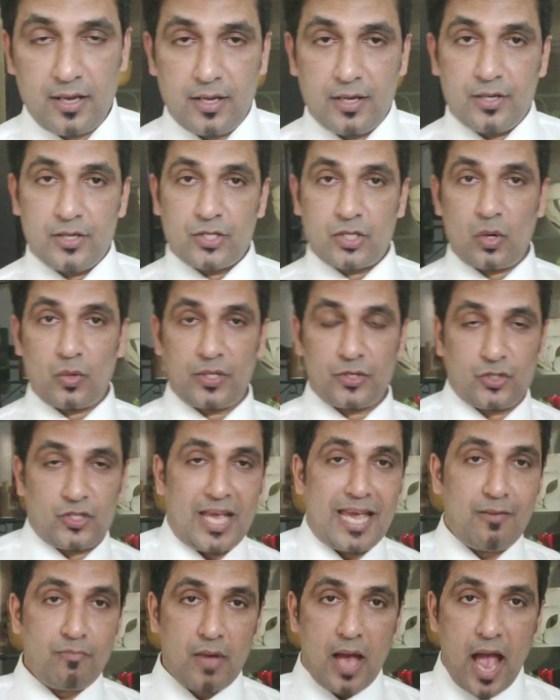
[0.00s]
So the
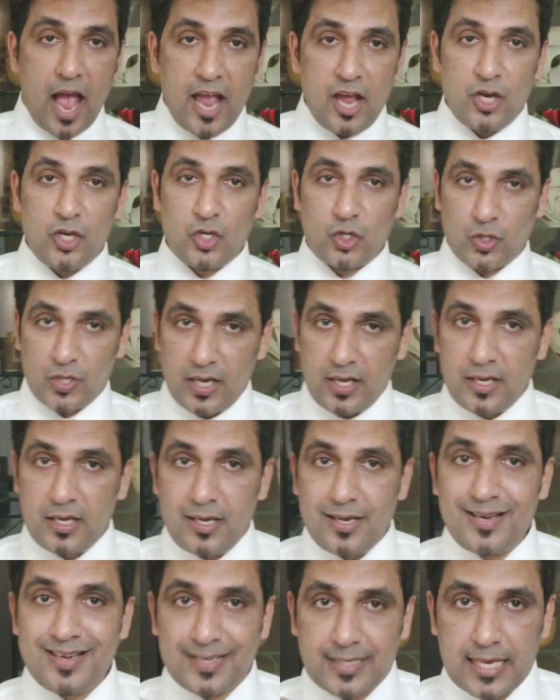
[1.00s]
same
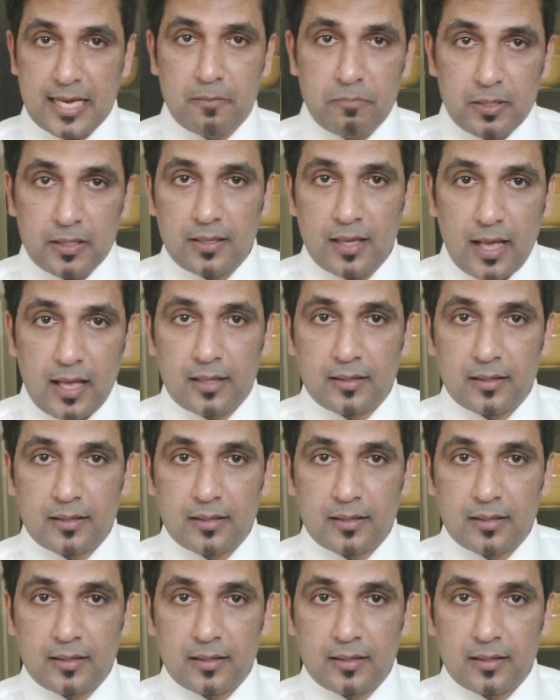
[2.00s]
HELLO,